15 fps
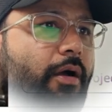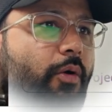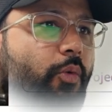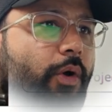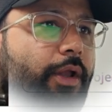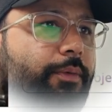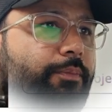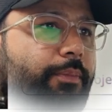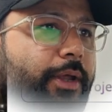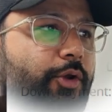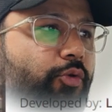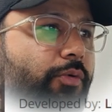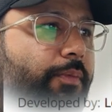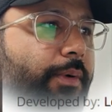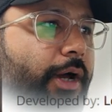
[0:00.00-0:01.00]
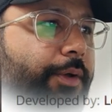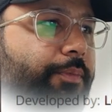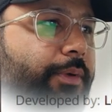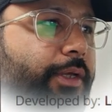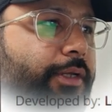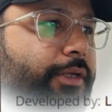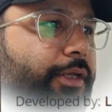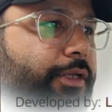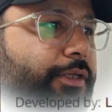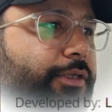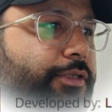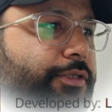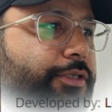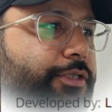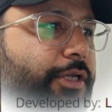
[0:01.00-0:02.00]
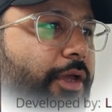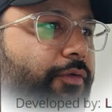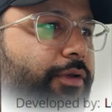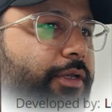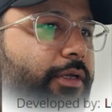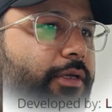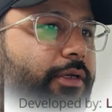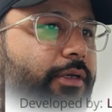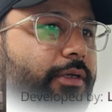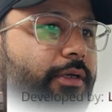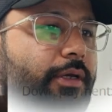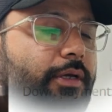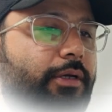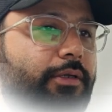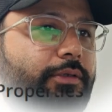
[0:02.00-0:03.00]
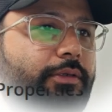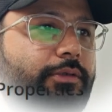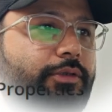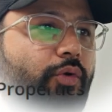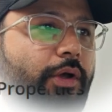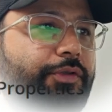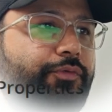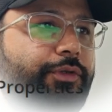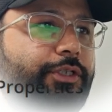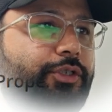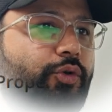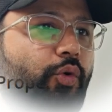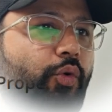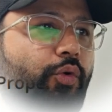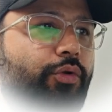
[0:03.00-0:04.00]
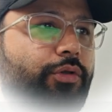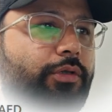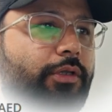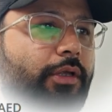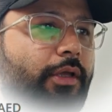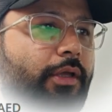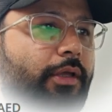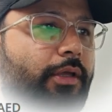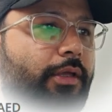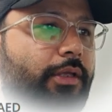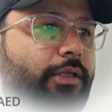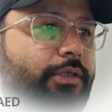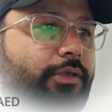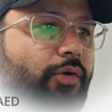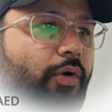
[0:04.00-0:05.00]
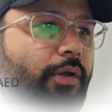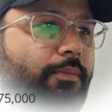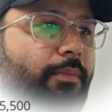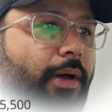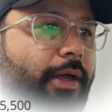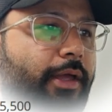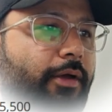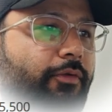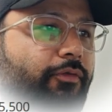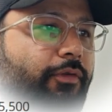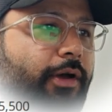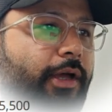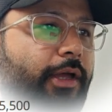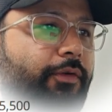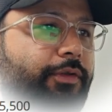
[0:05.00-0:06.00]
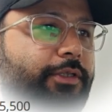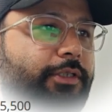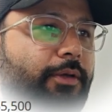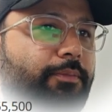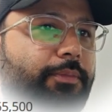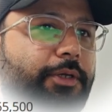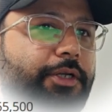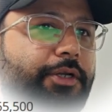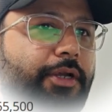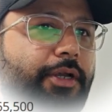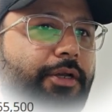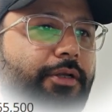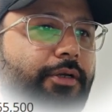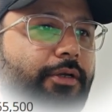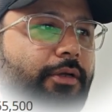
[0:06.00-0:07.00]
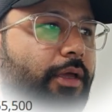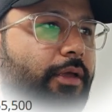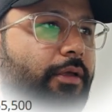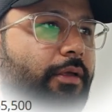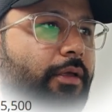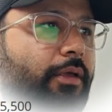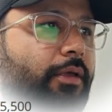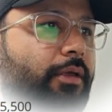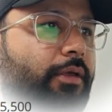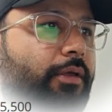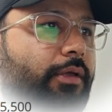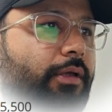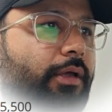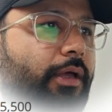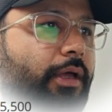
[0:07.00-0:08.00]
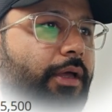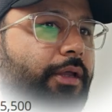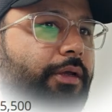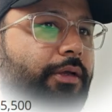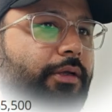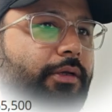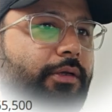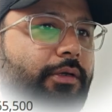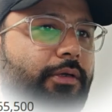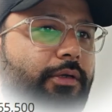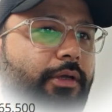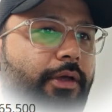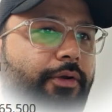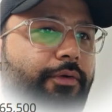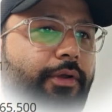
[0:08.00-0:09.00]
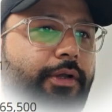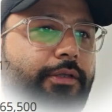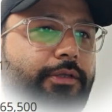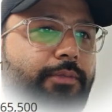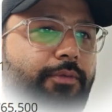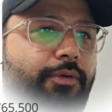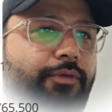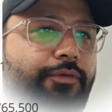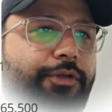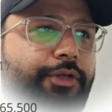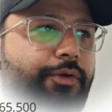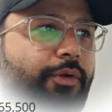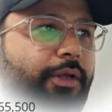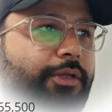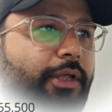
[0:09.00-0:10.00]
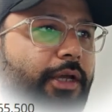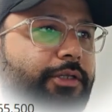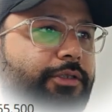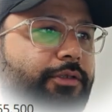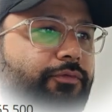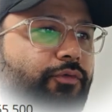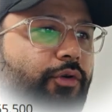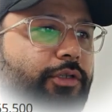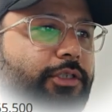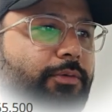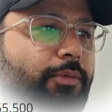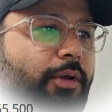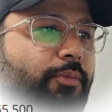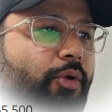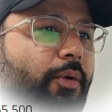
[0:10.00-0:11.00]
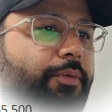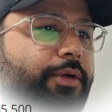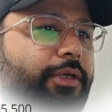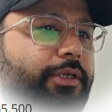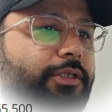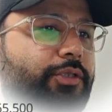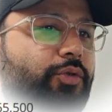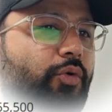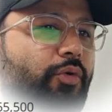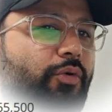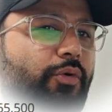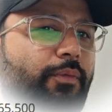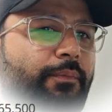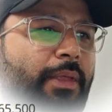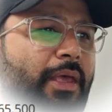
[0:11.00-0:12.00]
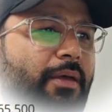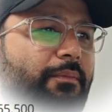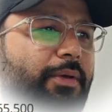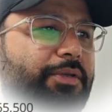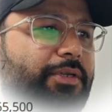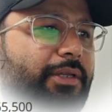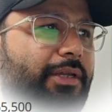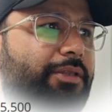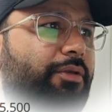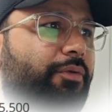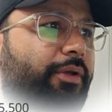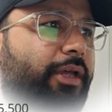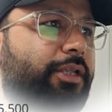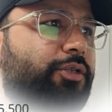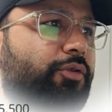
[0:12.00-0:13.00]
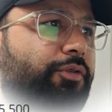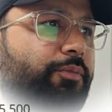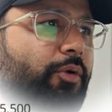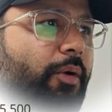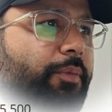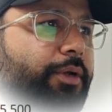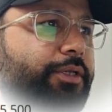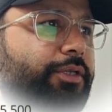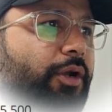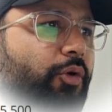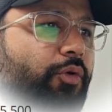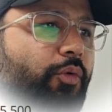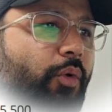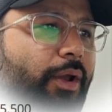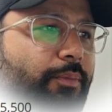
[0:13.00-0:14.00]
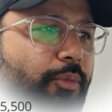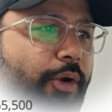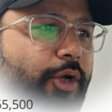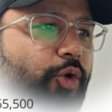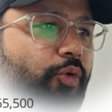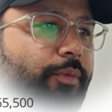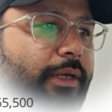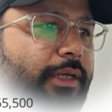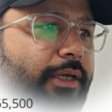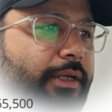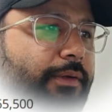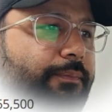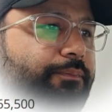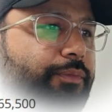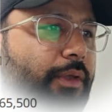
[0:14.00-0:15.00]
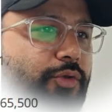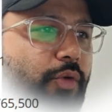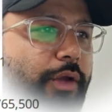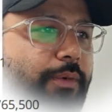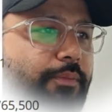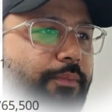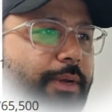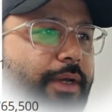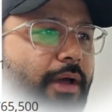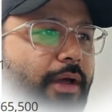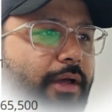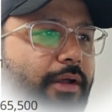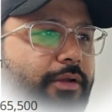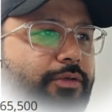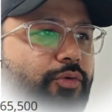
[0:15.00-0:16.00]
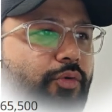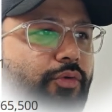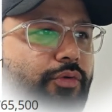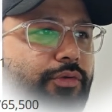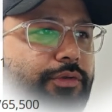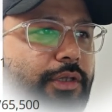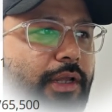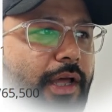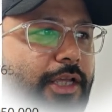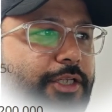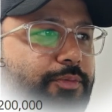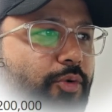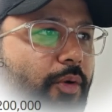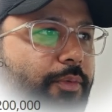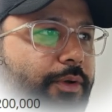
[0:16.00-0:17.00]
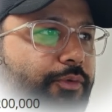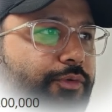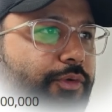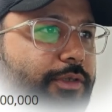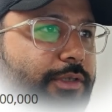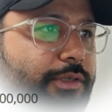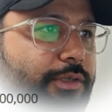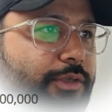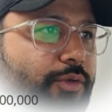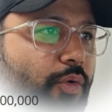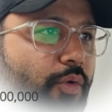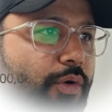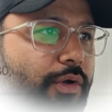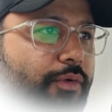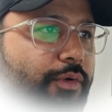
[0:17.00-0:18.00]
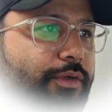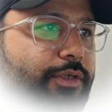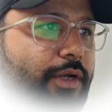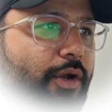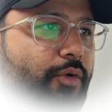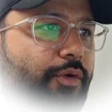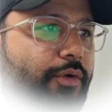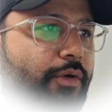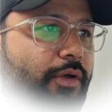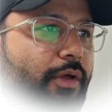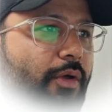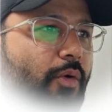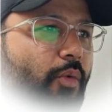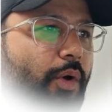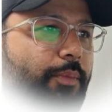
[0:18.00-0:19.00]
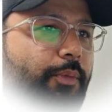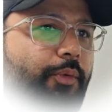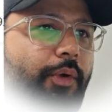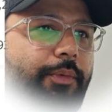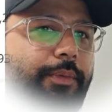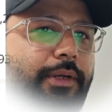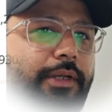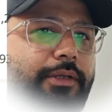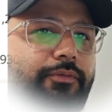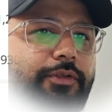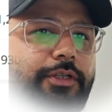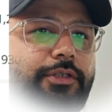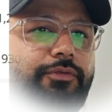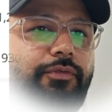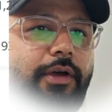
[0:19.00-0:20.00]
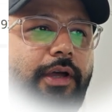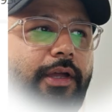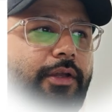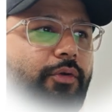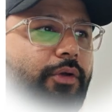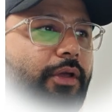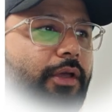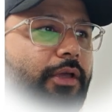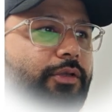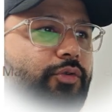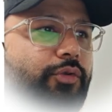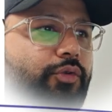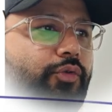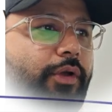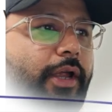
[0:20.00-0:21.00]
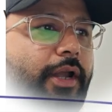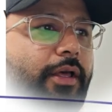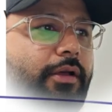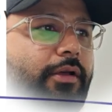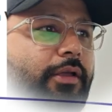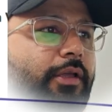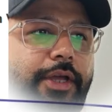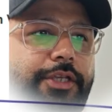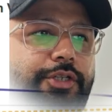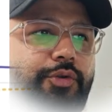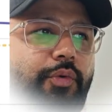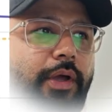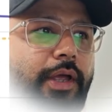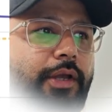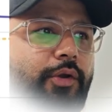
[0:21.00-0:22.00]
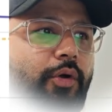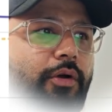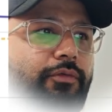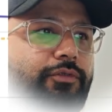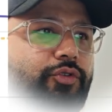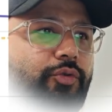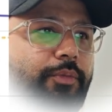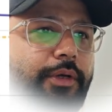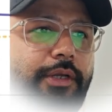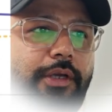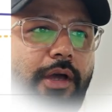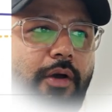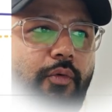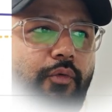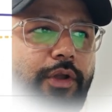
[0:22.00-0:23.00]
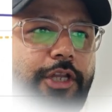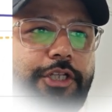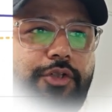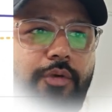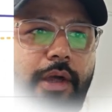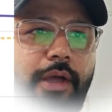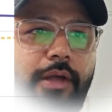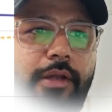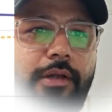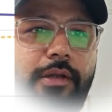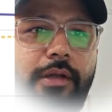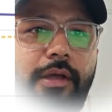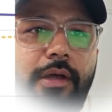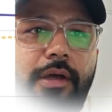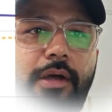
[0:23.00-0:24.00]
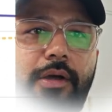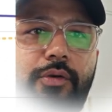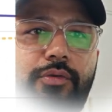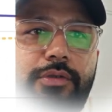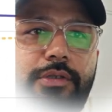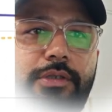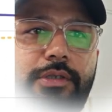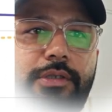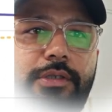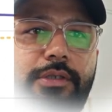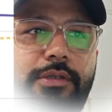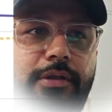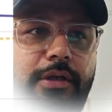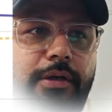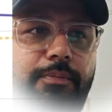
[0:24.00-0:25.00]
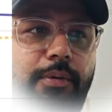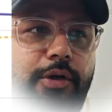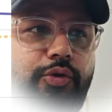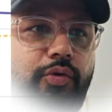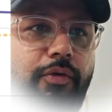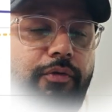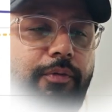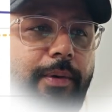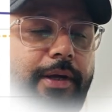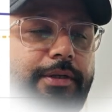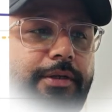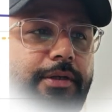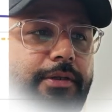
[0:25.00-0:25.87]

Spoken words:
a one bedroom apartment in JVT here. So as we scroll, it's called Maya 5. It's completed. Okay, and here are some of the transaction for similar properties. So basically the range of the property is around 1.2 million. He's going a bit higher, so the last property which was sold was around 1.1 million, which is fine. Okay, so you get a price trend of Jumeirah Village Triangle house, the per square foot price